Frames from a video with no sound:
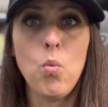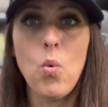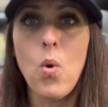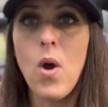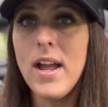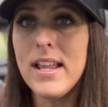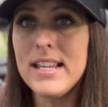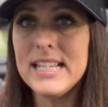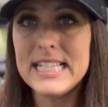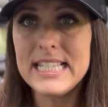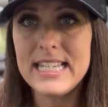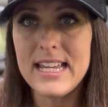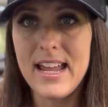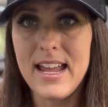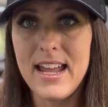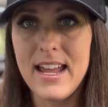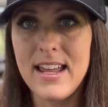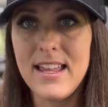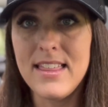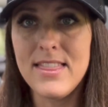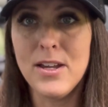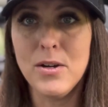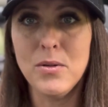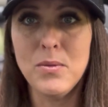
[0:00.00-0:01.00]
one
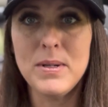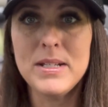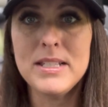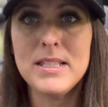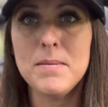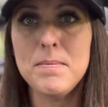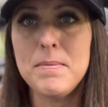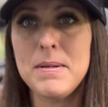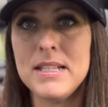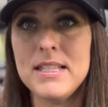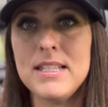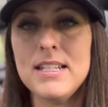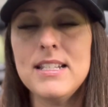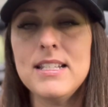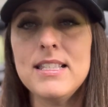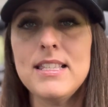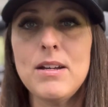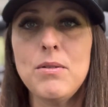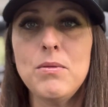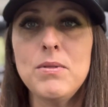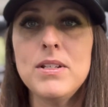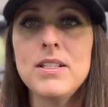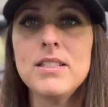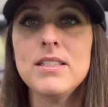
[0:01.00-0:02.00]
day there was a business
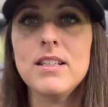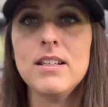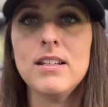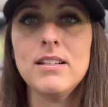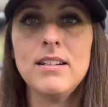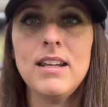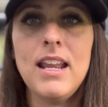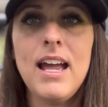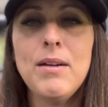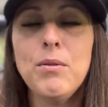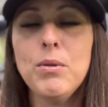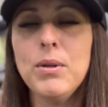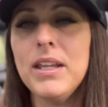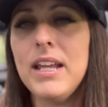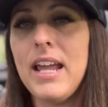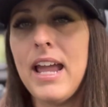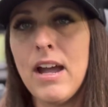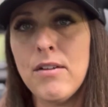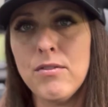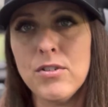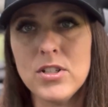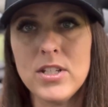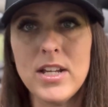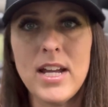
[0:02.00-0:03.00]
that was not really
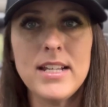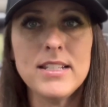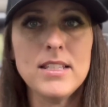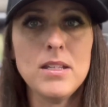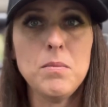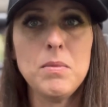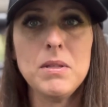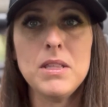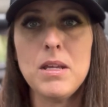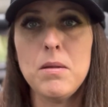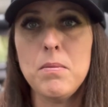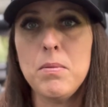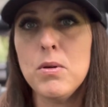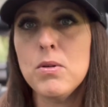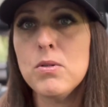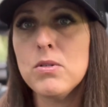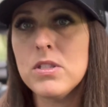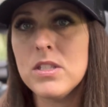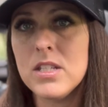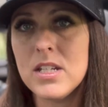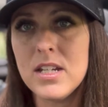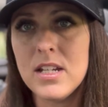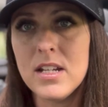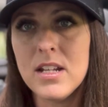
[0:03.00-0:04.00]
advertising, but they
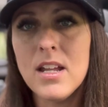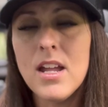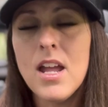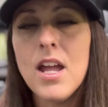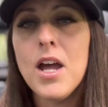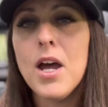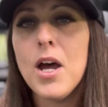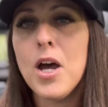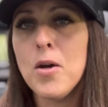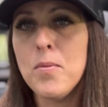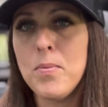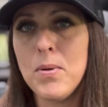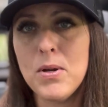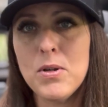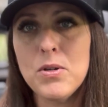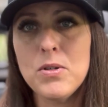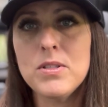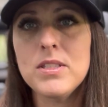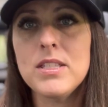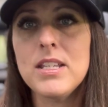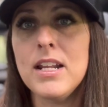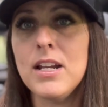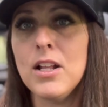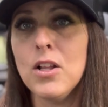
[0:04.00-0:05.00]
posted a
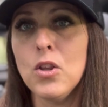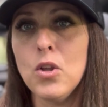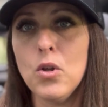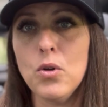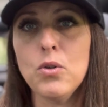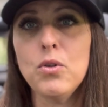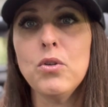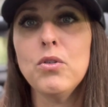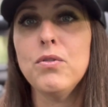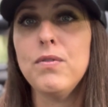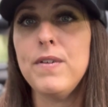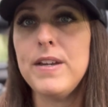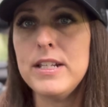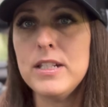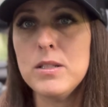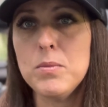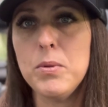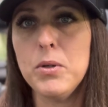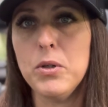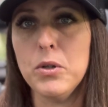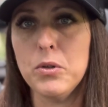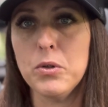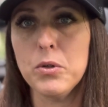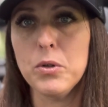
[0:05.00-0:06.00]
post in a local
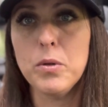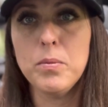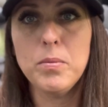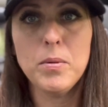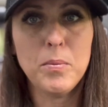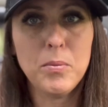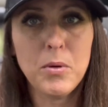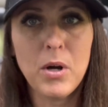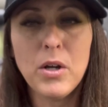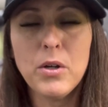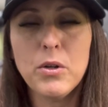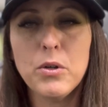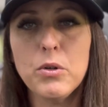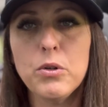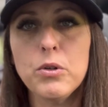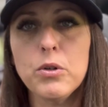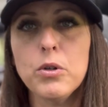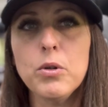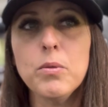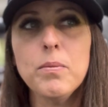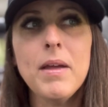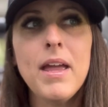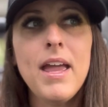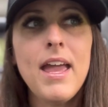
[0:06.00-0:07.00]
Facebook group, a Bronco
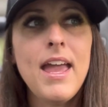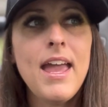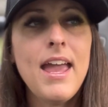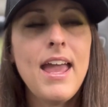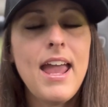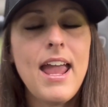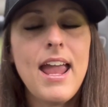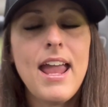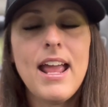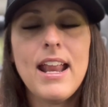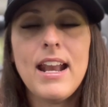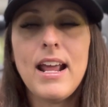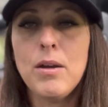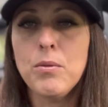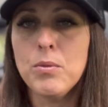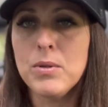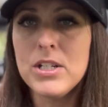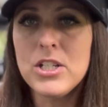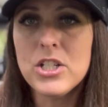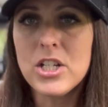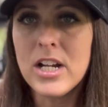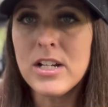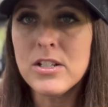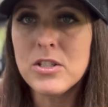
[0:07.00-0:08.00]
group, and I
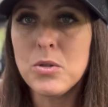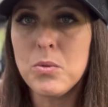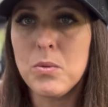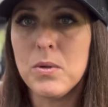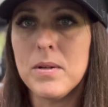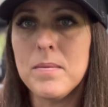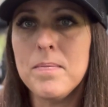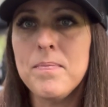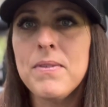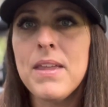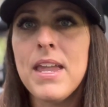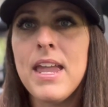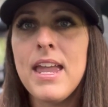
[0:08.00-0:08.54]
reached out to them.